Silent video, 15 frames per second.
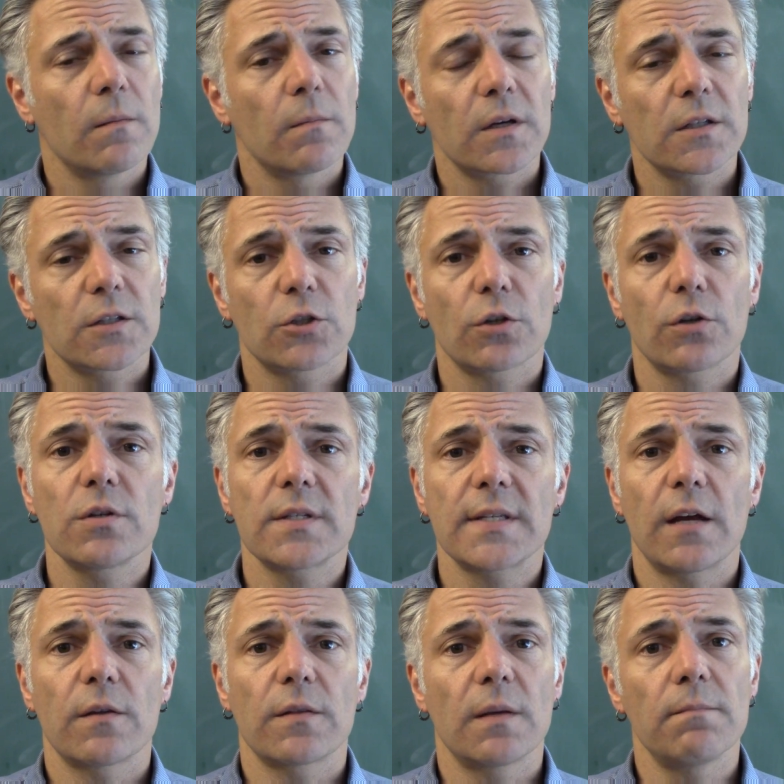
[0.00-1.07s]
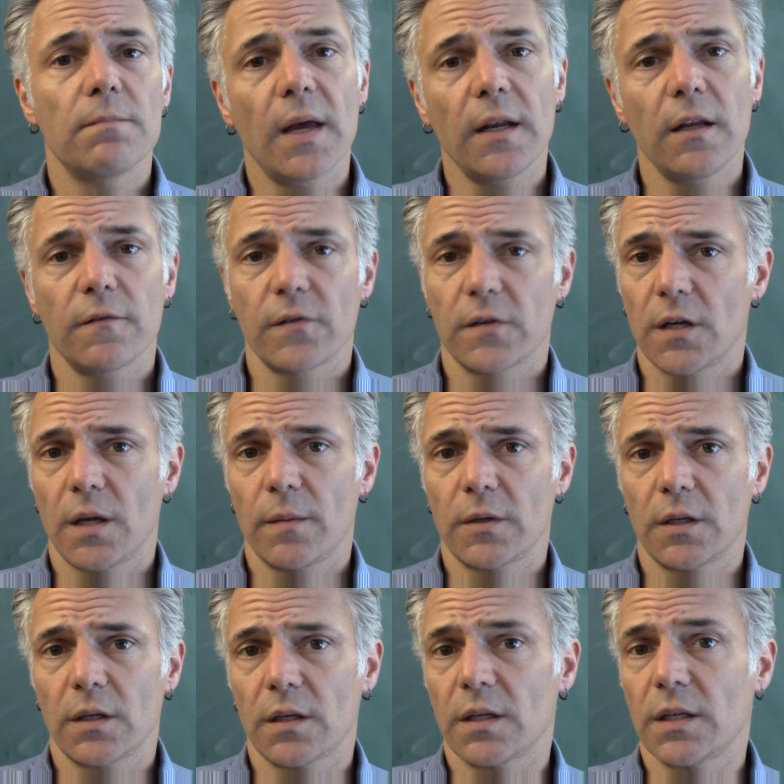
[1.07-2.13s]
Because it turns out that many
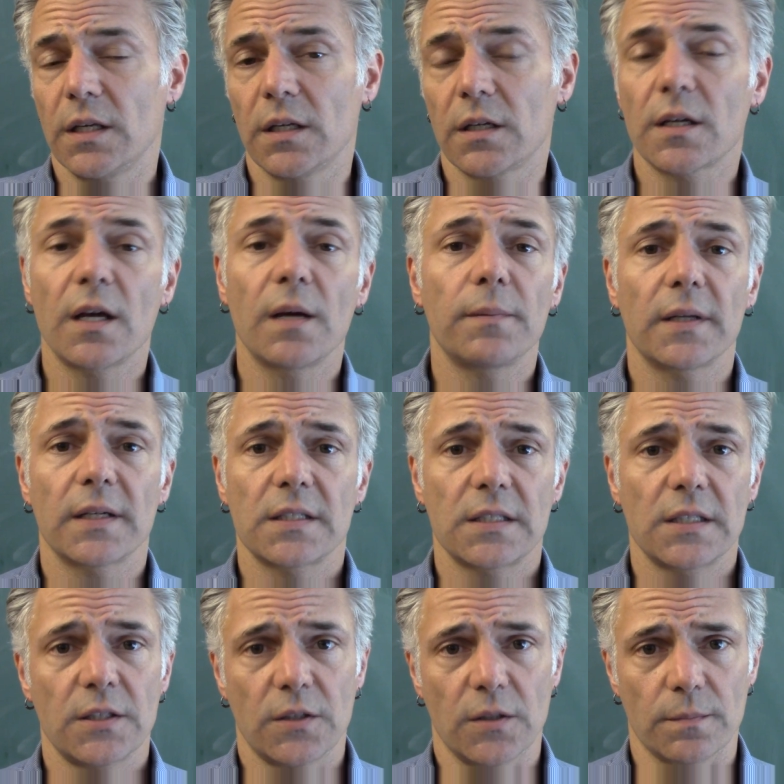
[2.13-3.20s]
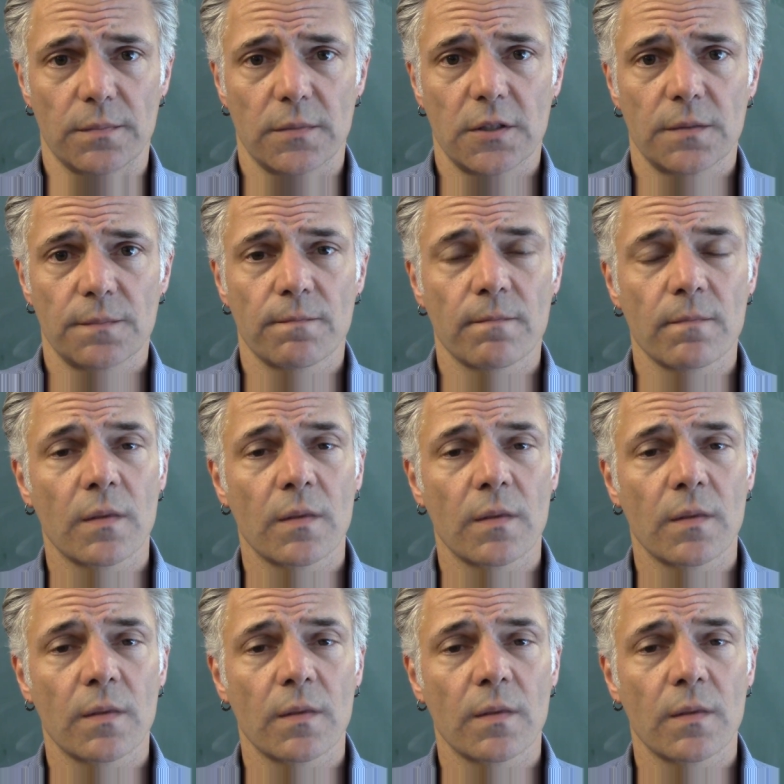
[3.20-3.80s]
phenomena in complex systems